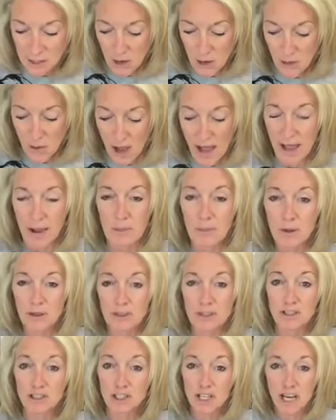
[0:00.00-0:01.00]
So I
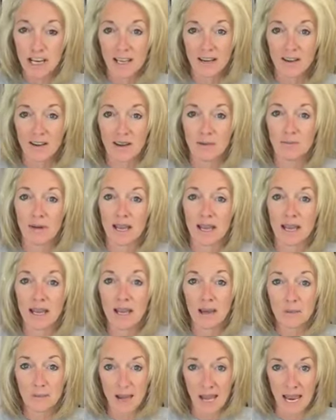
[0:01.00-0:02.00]
put the chicken on
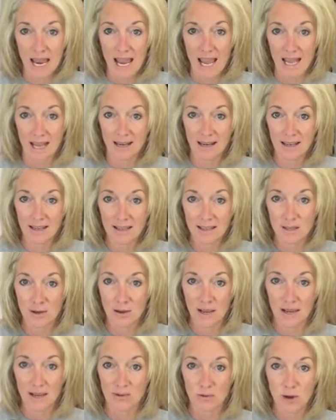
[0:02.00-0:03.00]
my pan so
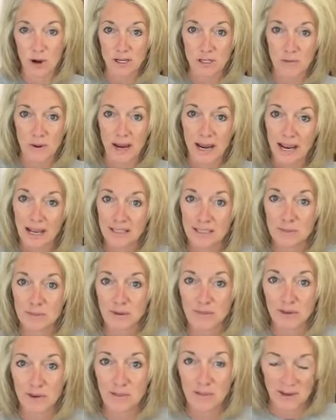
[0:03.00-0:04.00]
I could wash my hands
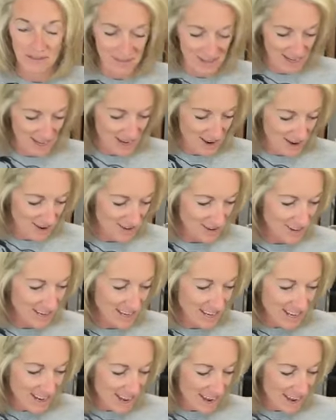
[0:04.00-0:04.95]
before my video.